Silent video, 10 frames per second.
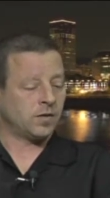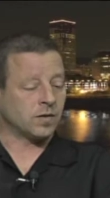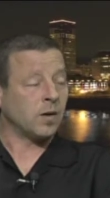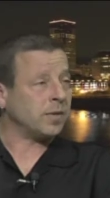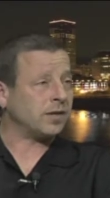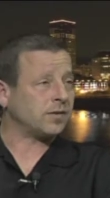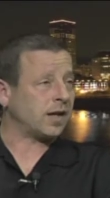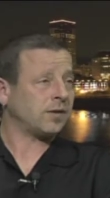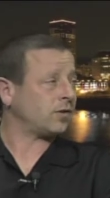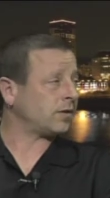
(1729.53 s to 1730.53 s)
Some
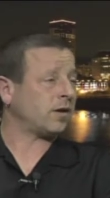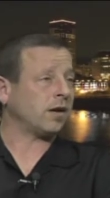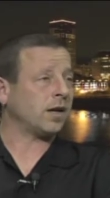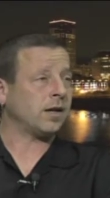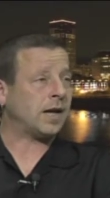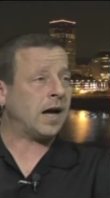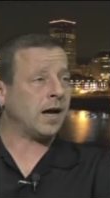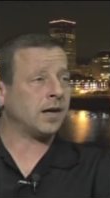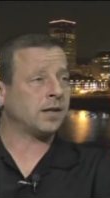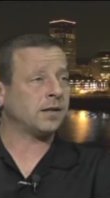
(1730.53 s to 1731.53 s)
insects just aren't going to
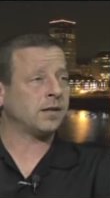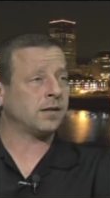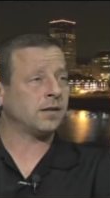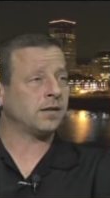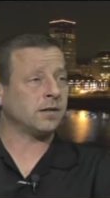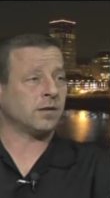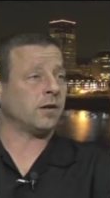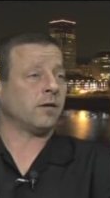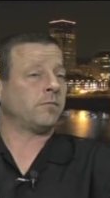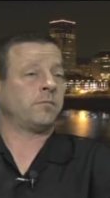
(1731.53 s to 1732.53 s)
die because
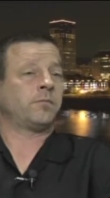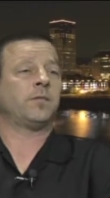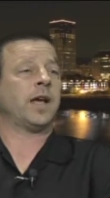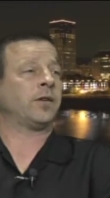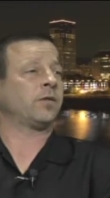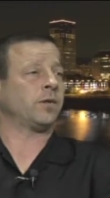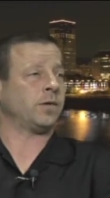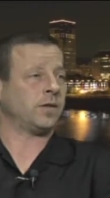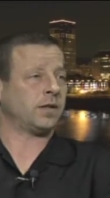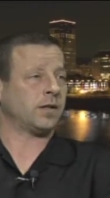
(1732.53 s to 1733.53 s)
they're naturally
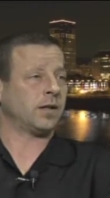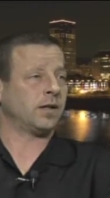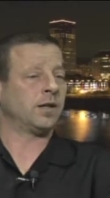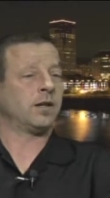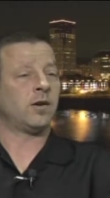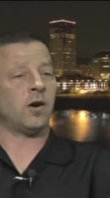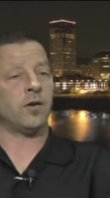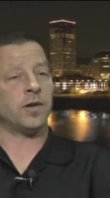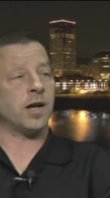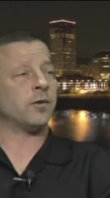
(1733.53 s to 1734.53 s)
resistant
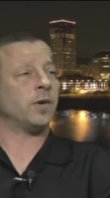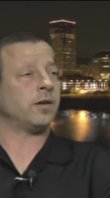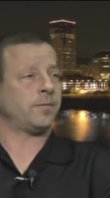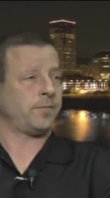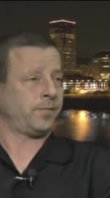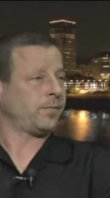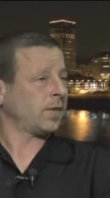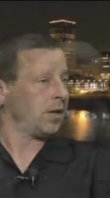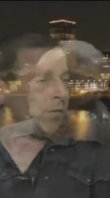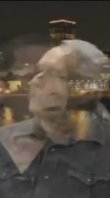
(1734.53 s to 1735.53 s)
all they the just ones get a little bit of it.